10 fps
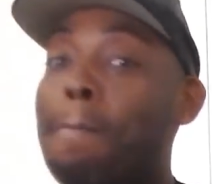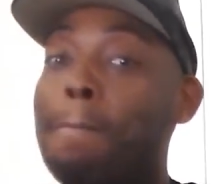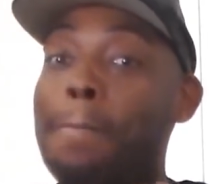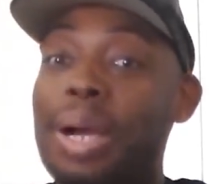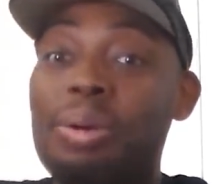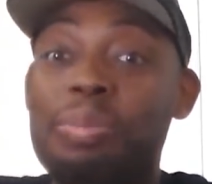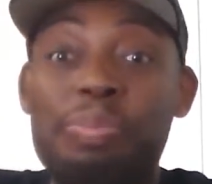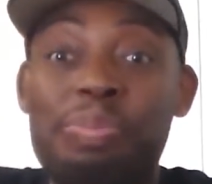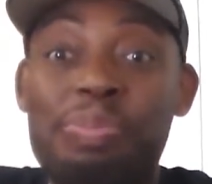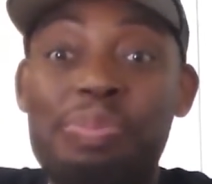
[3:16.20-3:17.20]

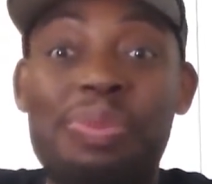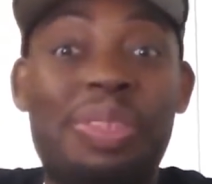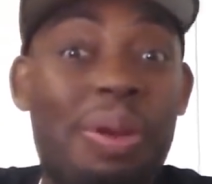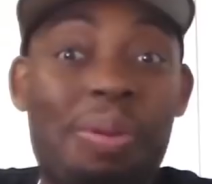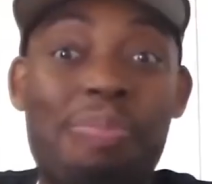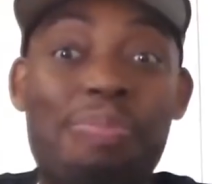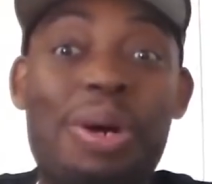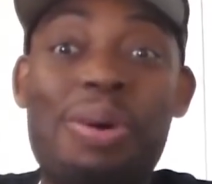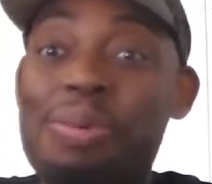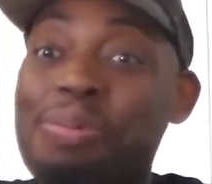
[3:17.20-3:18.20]
boom, boom,
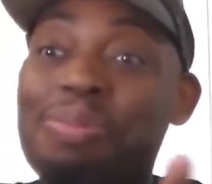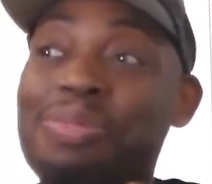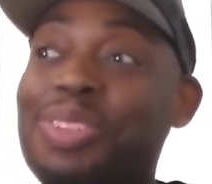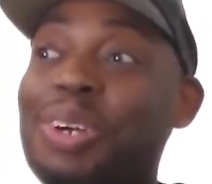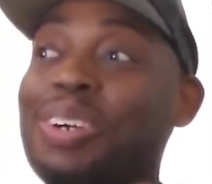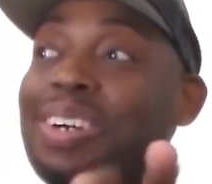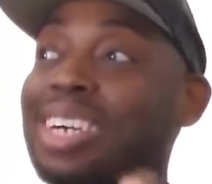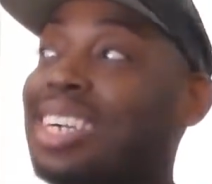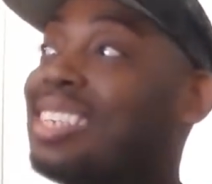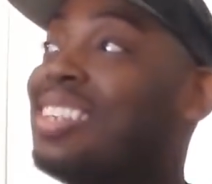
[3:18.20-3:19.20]

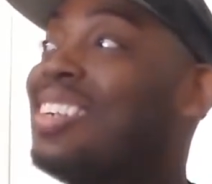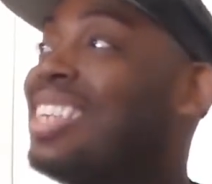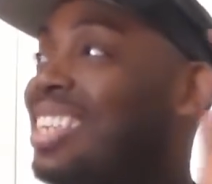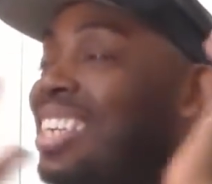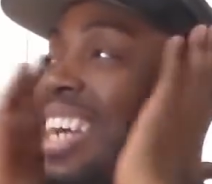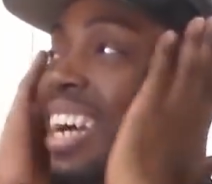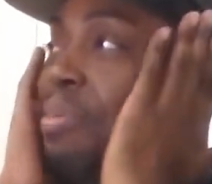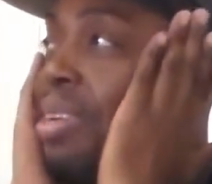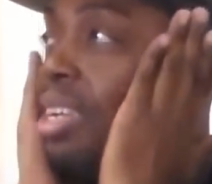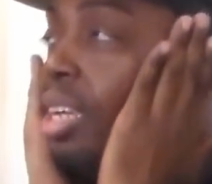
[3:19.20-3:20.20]
boom, boom.
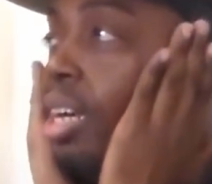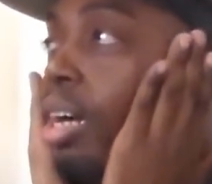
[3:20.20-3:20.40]
Yeah, man.